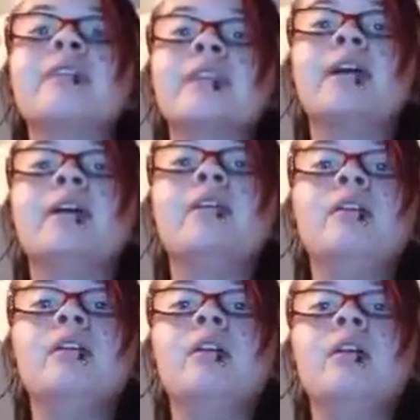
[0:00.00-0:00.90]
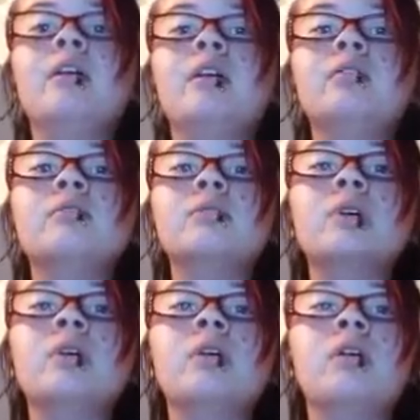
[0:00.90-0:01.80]
of the night.
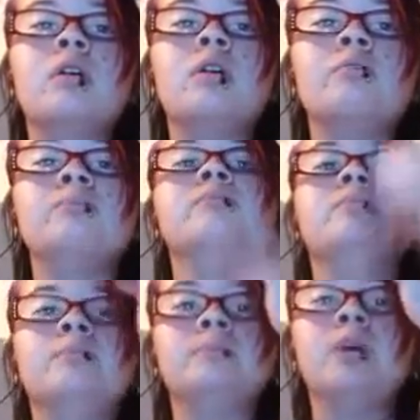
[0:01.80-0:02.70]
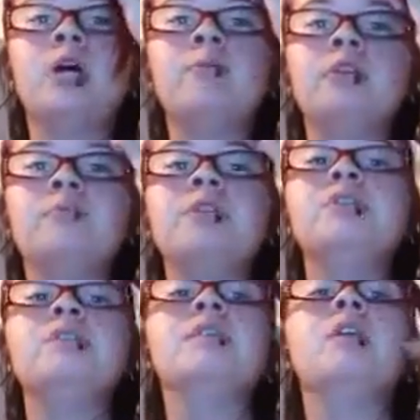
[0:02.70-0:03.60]
I'm gonna
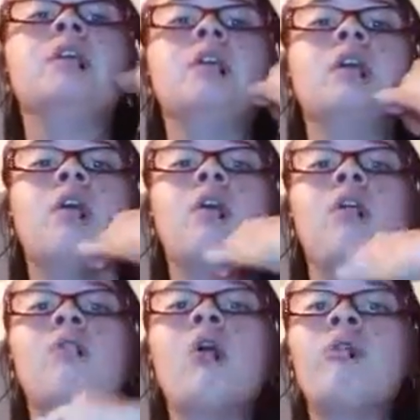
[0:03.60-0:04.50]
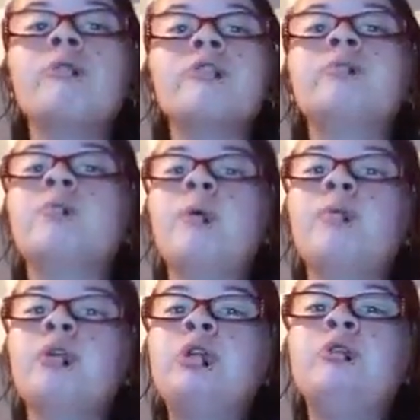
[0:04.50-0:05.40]
be singing I'll Always
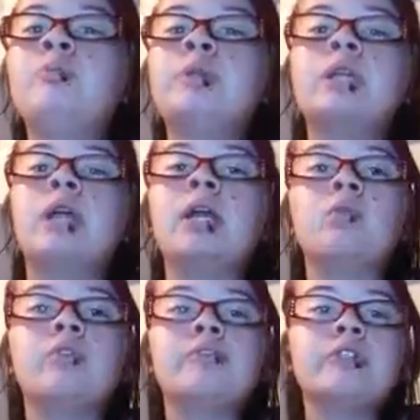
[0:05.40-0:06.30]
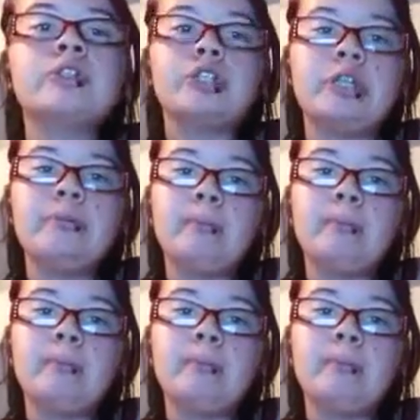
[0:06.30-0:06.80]
Remember You, but the Nightcore version.